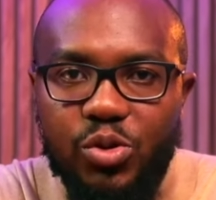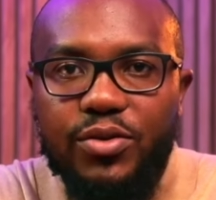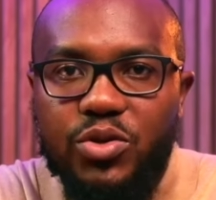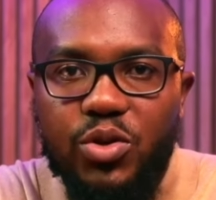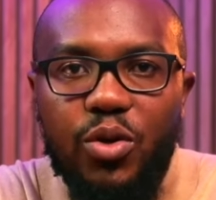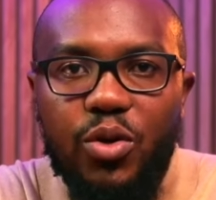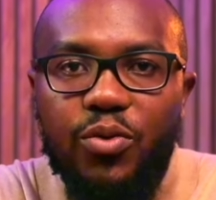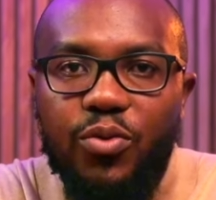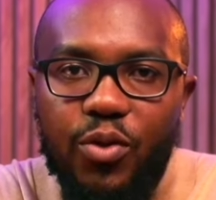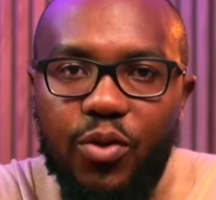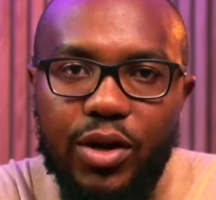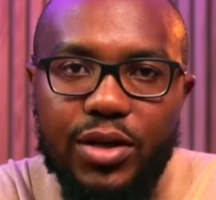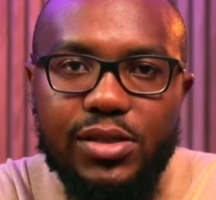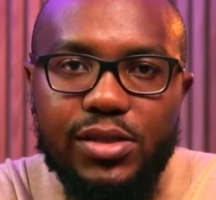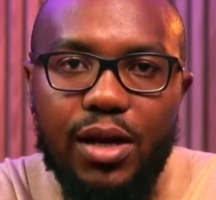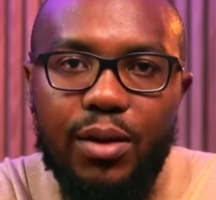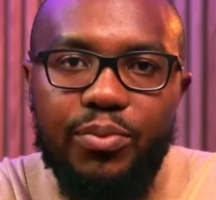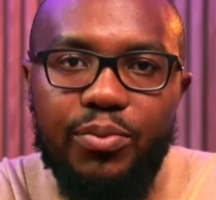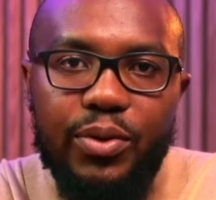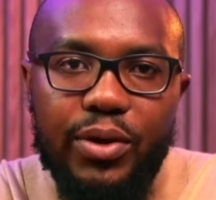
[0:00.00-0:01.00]
So for
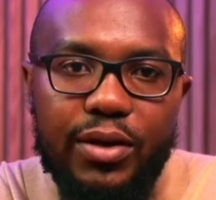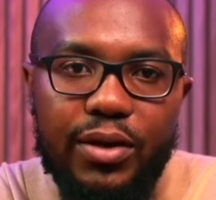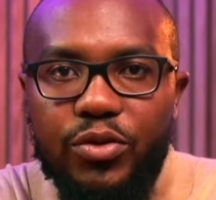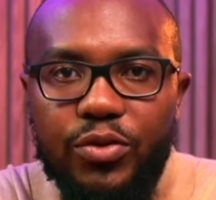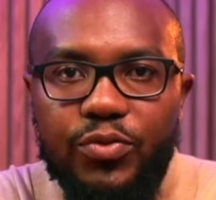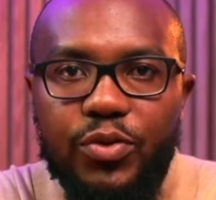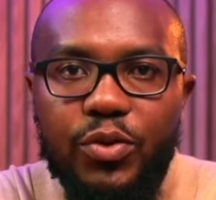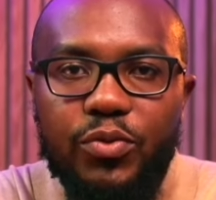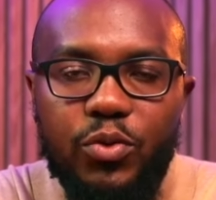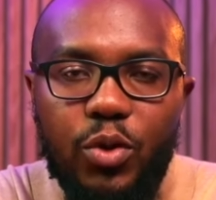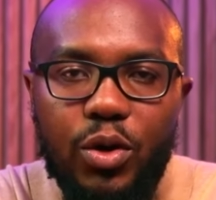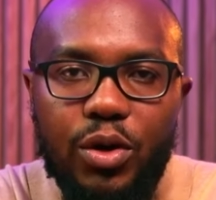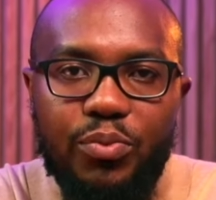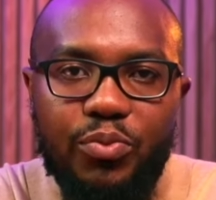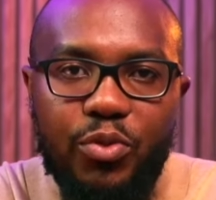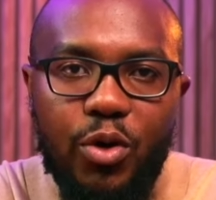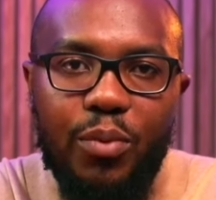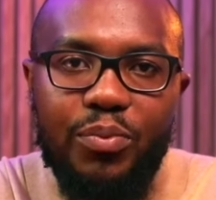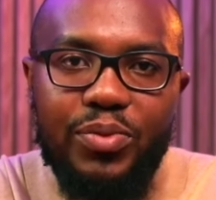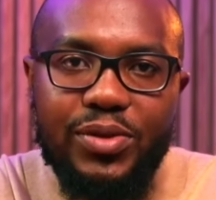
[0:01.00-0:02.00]
example, if you've got a
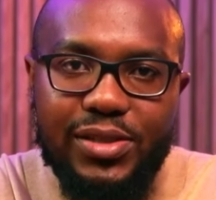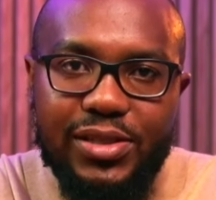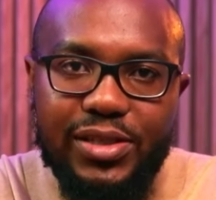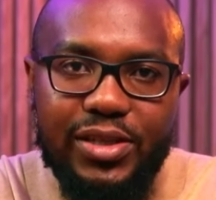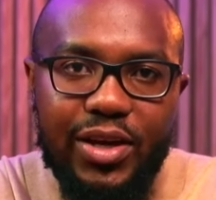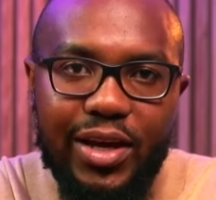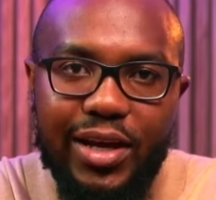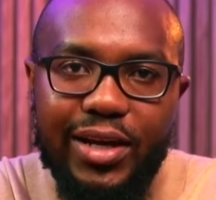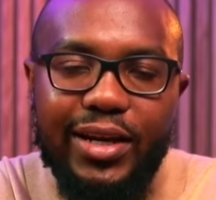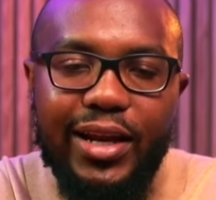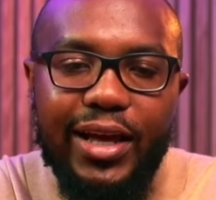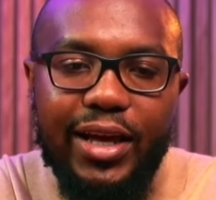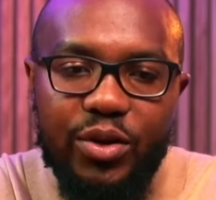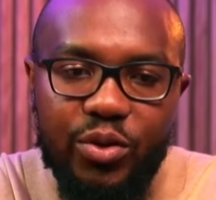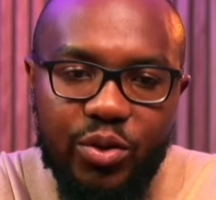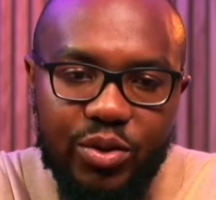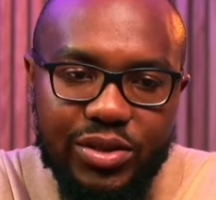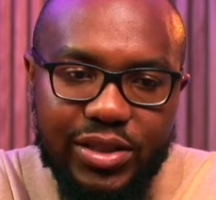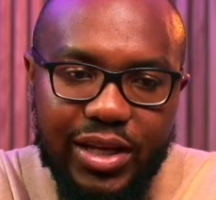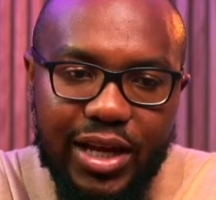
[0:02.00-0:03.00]
property, a
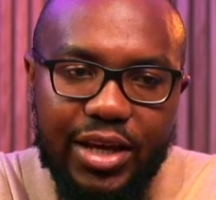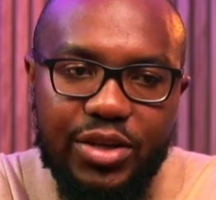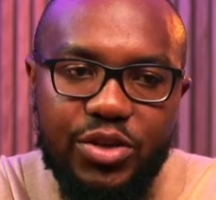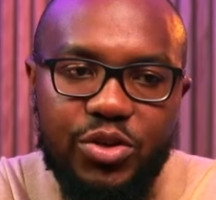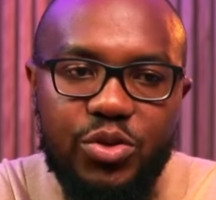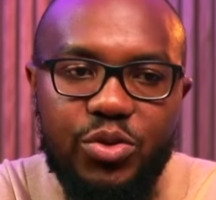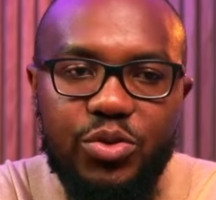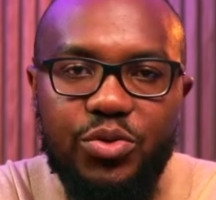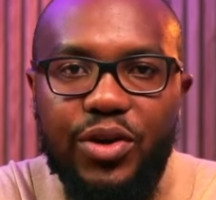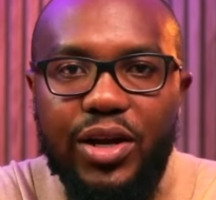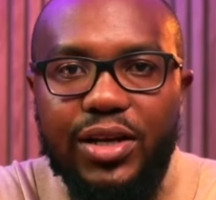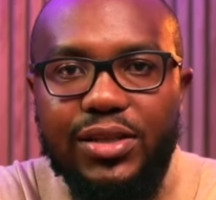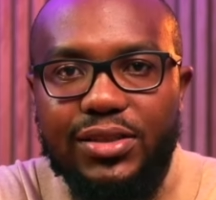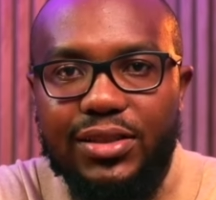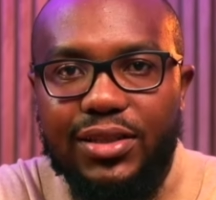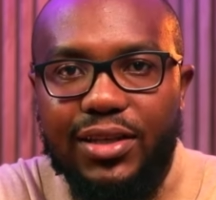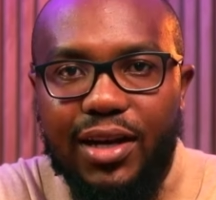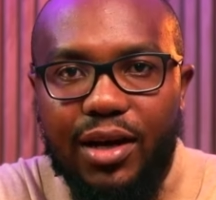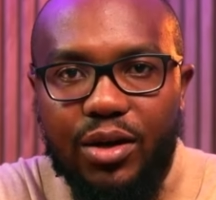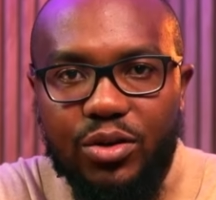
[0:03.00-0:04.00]
landlord, and you
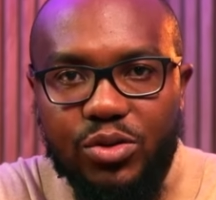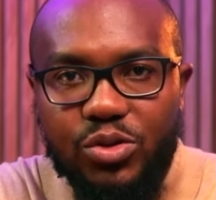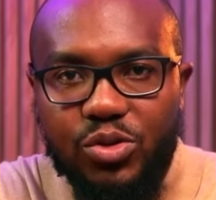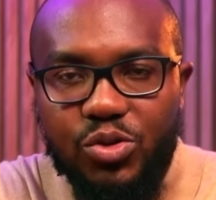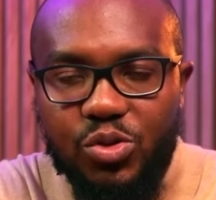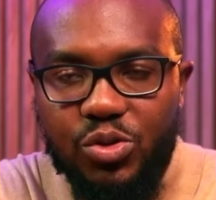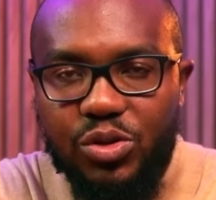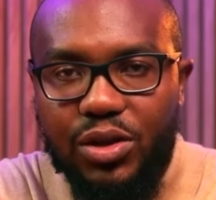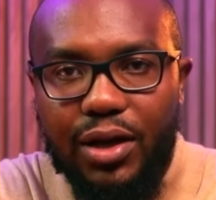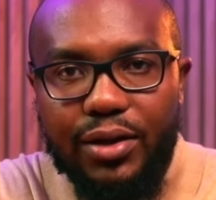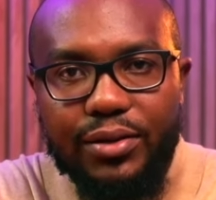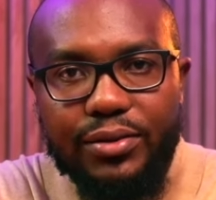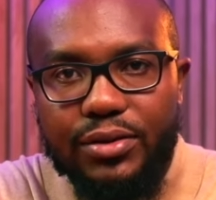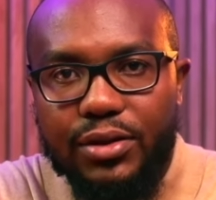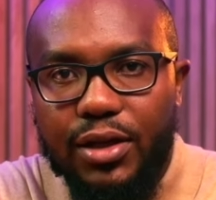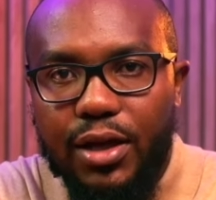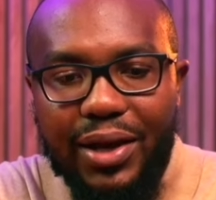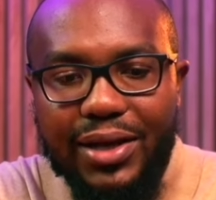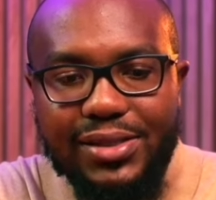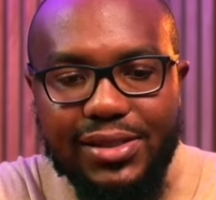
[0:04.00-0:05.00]
renting it out to
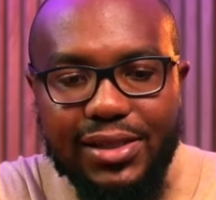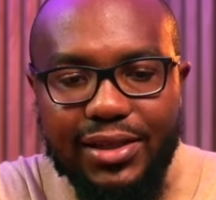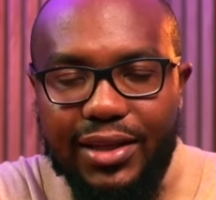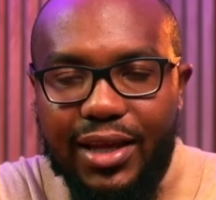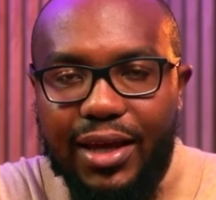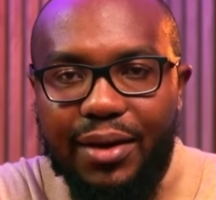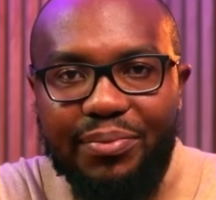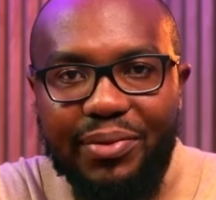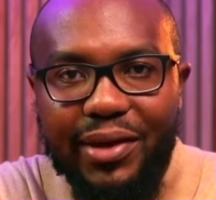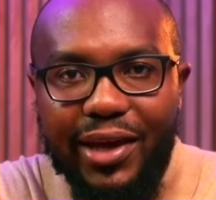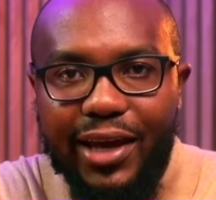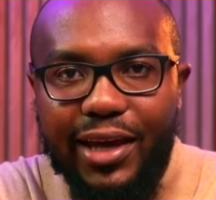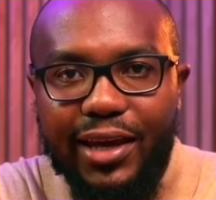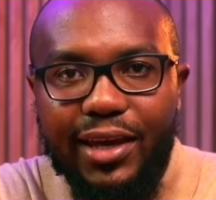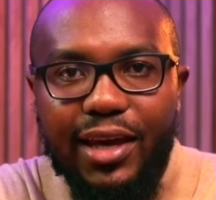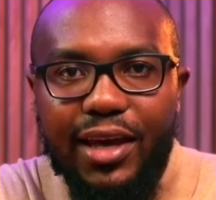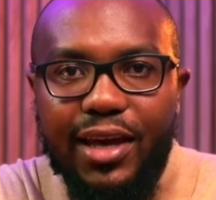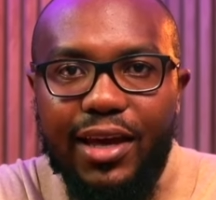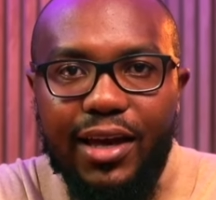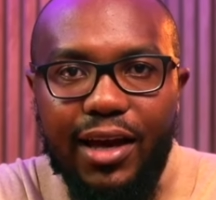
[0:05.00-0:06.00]
that person, they're
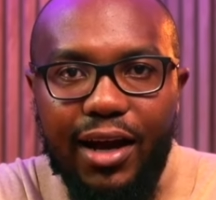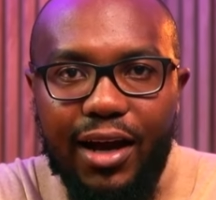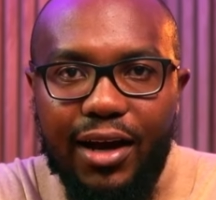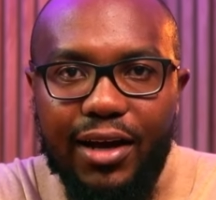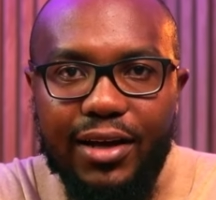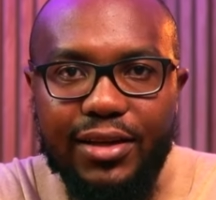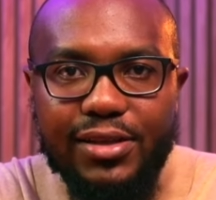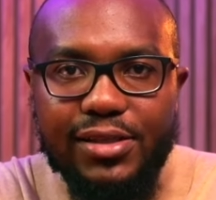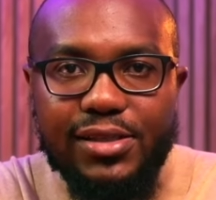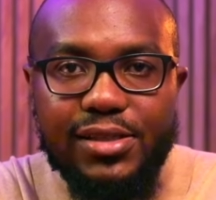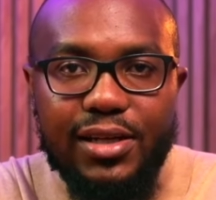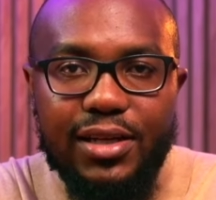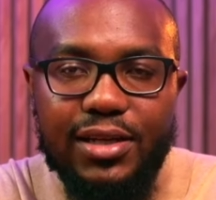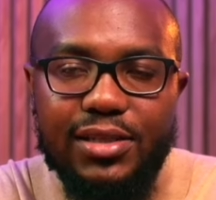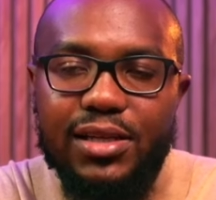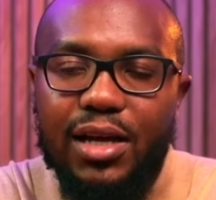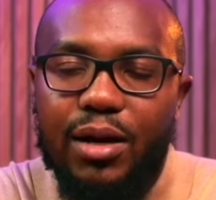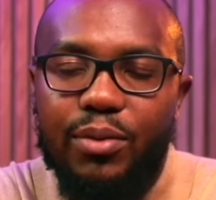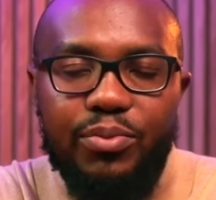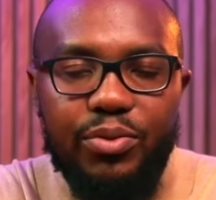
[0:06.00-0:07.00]
paying, this is an
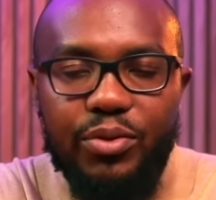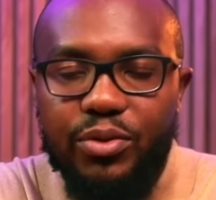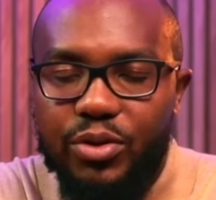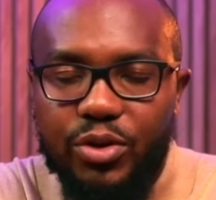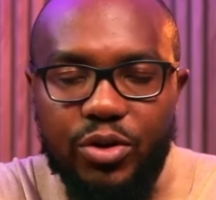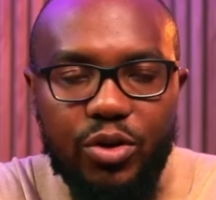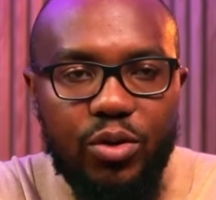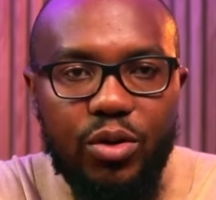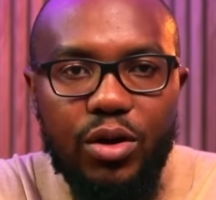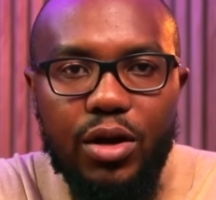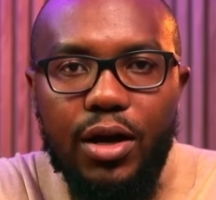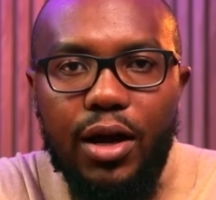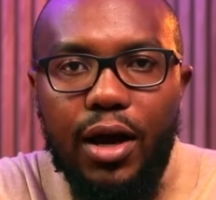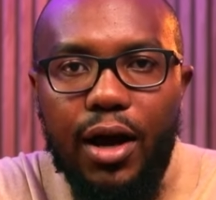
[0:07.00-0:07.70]
example, you know,